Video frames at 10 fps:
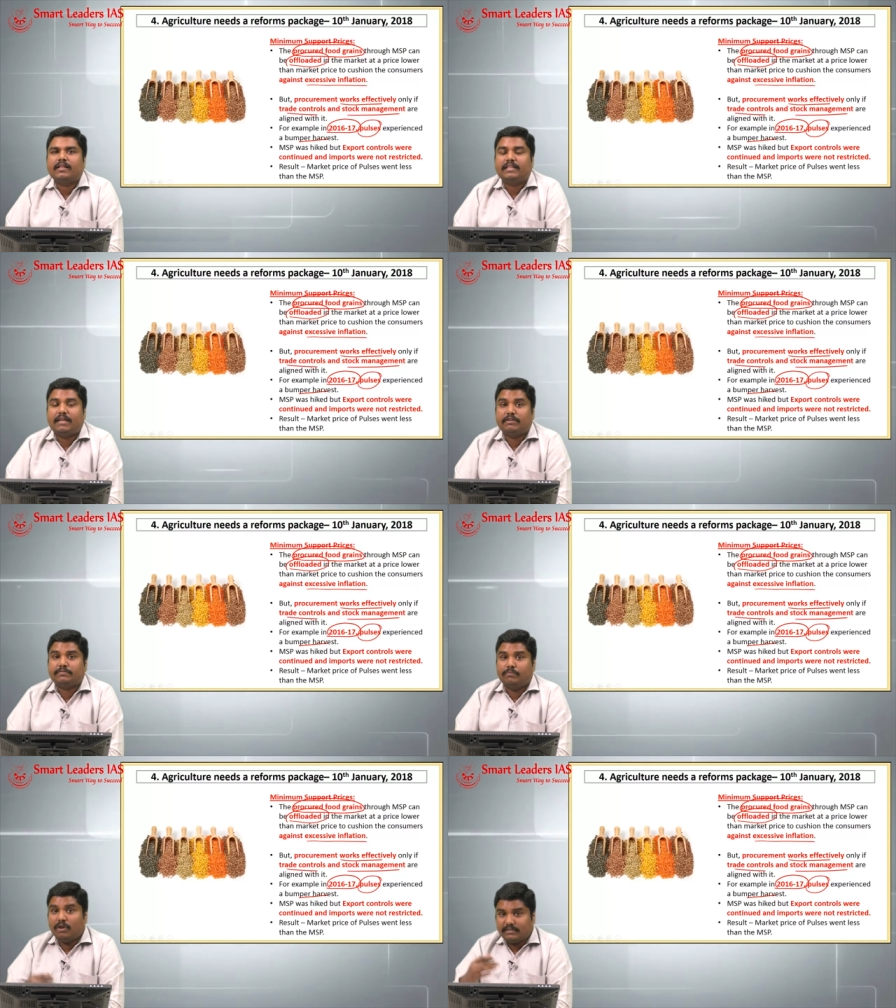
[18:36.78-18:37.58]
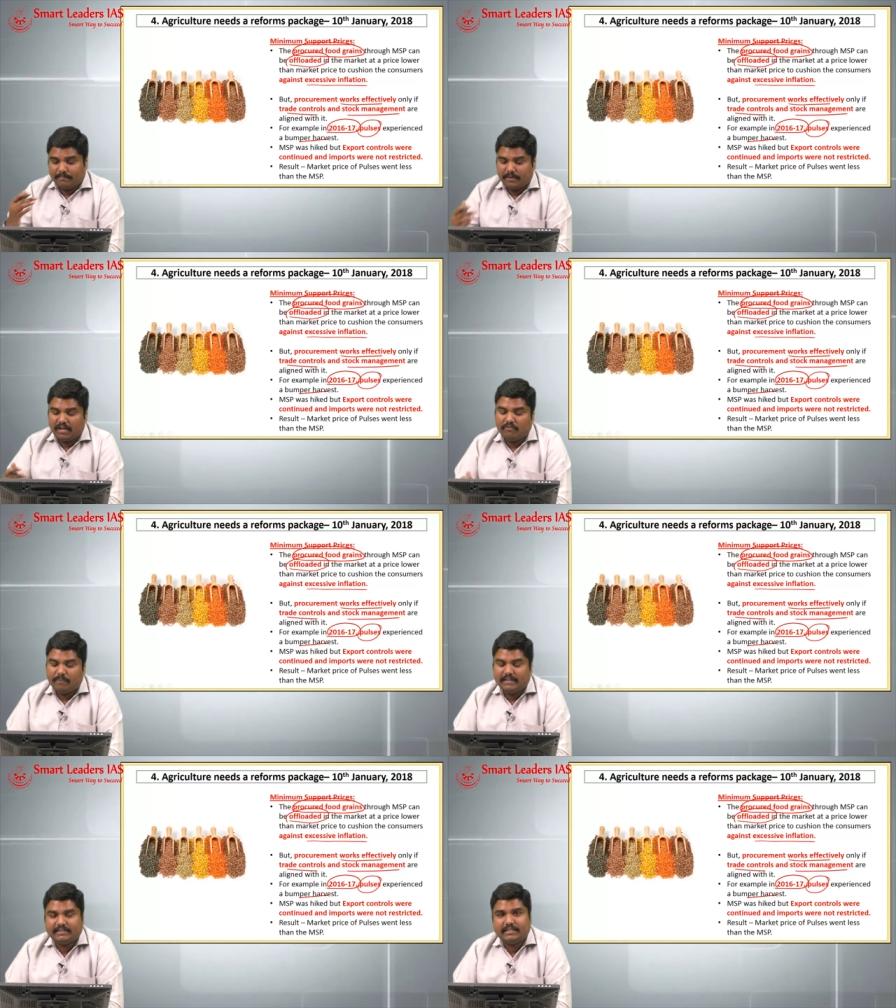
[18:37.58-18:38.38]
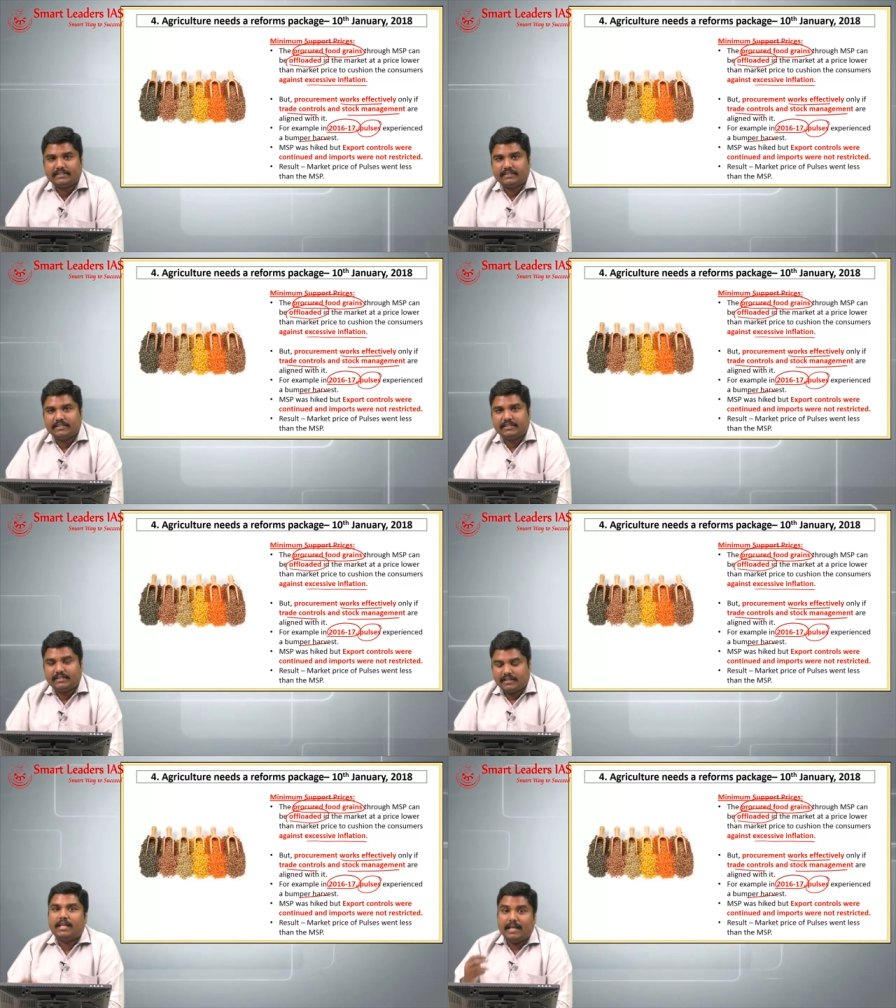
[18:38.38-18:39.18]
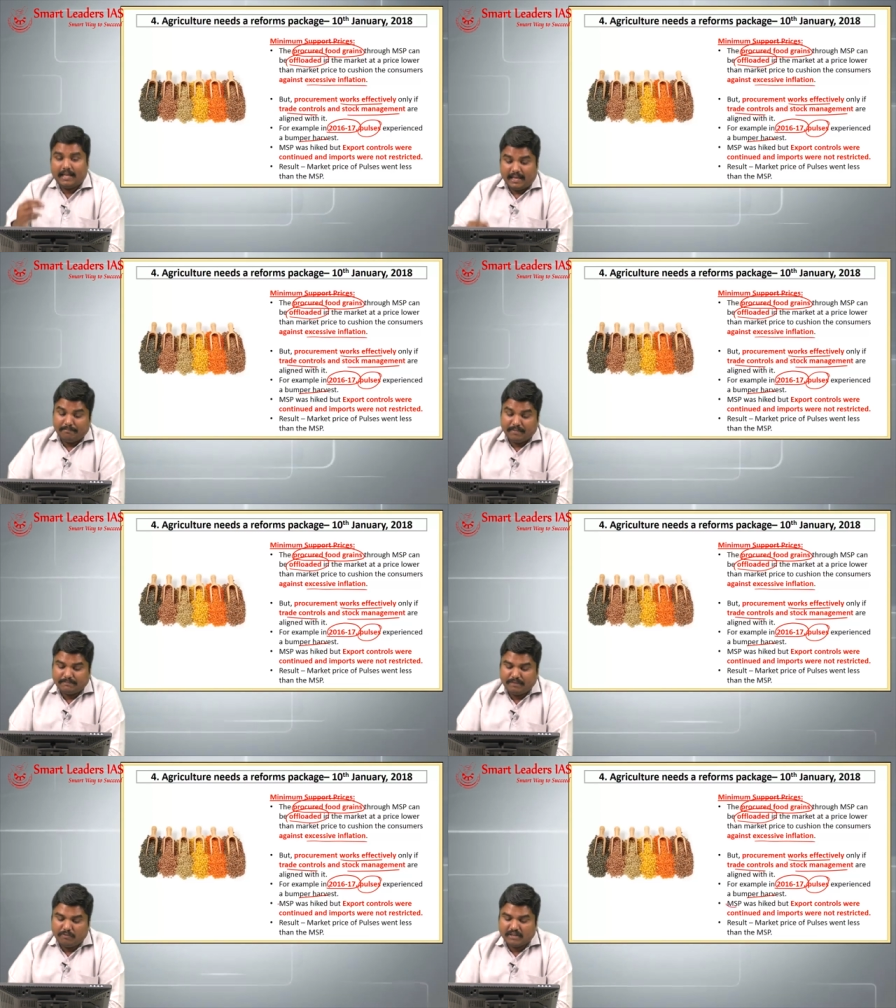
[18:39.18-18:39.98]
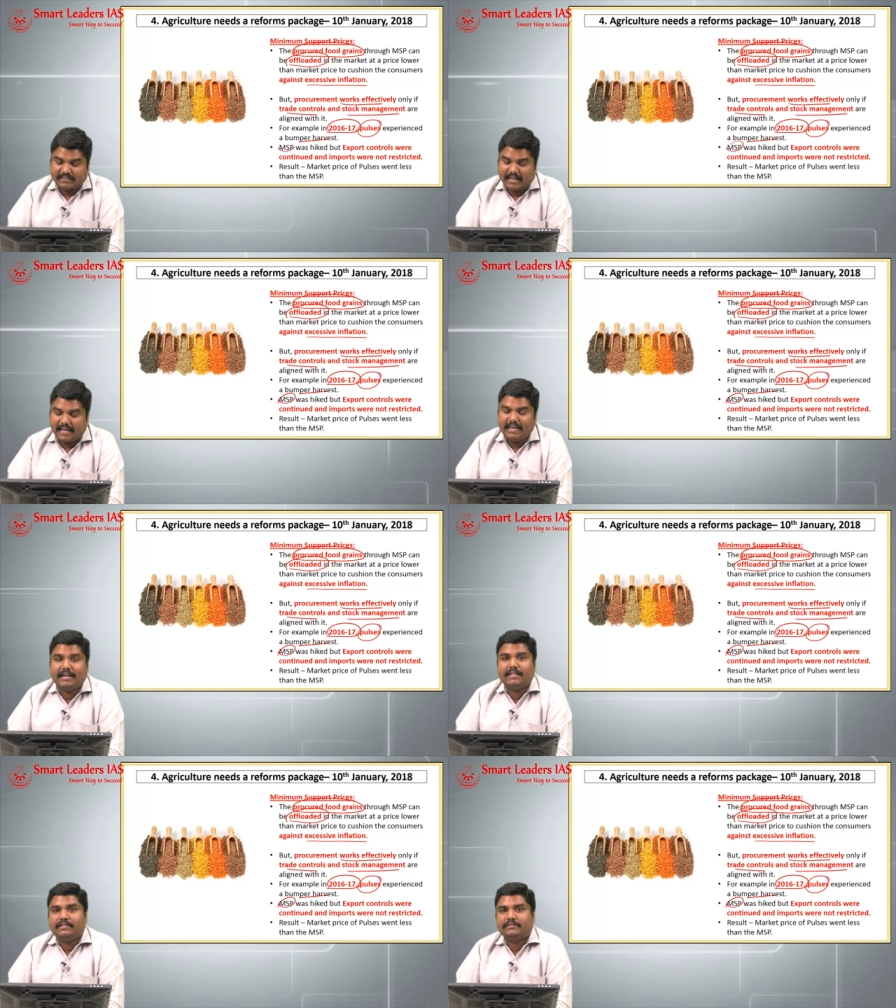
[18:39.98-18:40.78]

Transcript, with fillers: There was more supply of pulses. MSP was hiked.